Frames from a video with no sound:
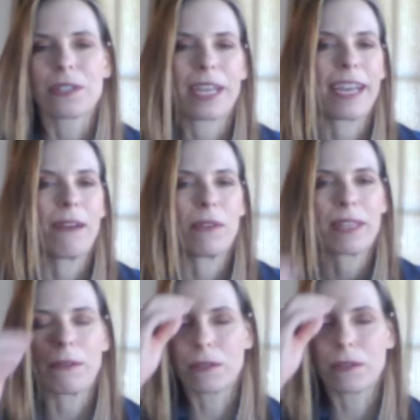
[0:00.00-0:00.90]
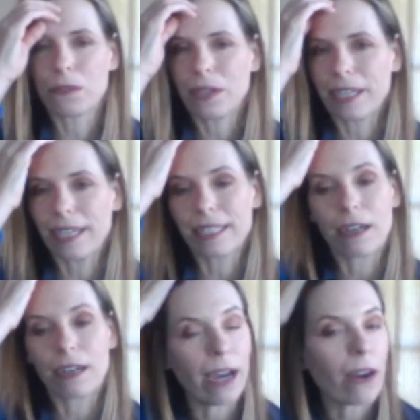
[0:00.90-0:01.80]
looking at what they were doing, and I said,
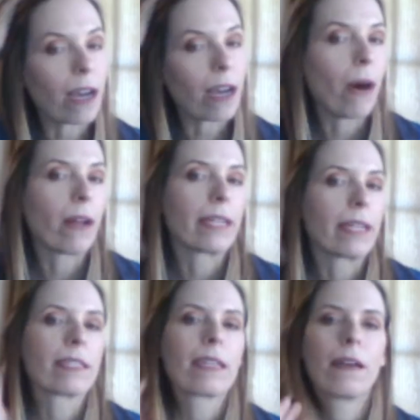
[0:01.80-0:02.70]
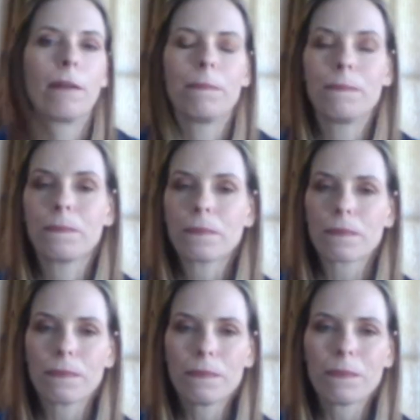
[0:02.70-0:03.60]
okay, I'll come on as
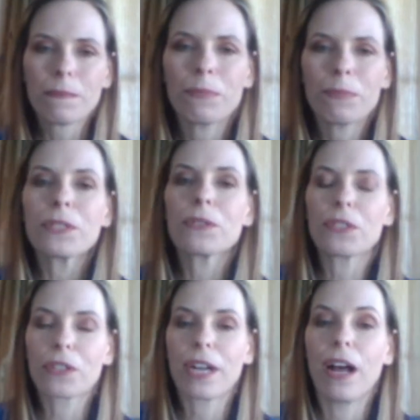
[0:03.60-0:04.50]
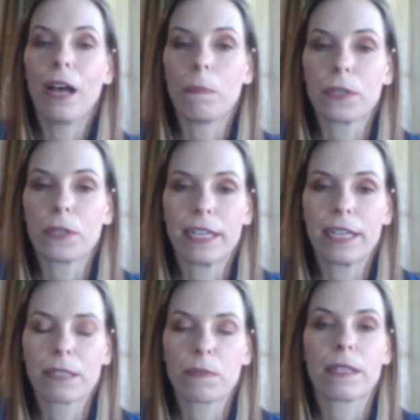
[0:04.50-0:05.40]
producer, and I'll help you
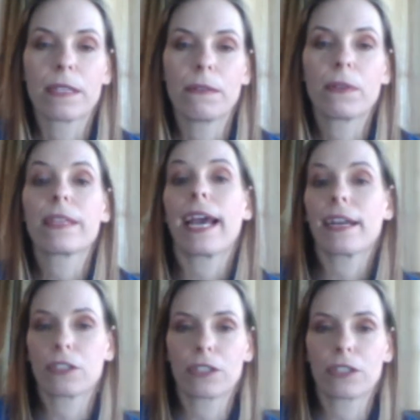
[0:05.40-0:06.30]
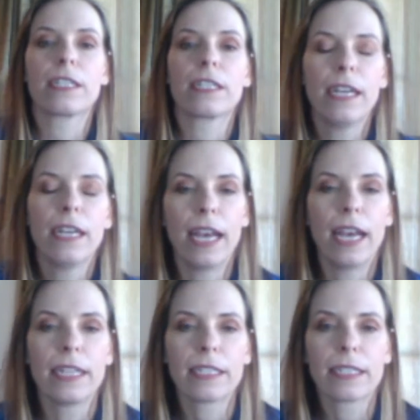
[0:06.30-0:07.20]
guys with the actors and
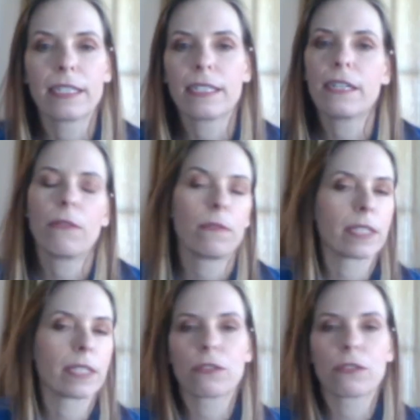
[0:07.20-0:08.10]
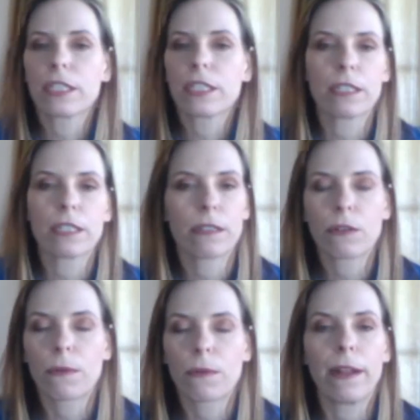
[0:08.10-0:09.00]
you know, scheduling and
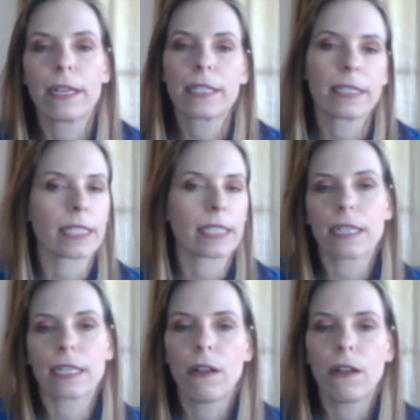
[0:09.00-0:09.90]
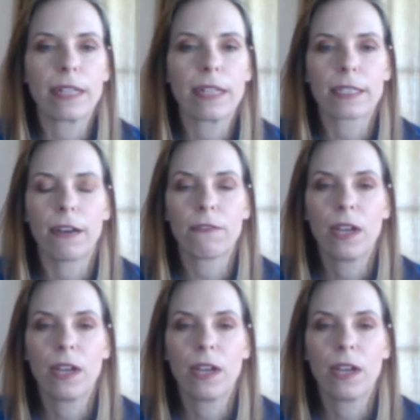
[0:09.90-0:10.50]
corralling and ticketing and all that stuff.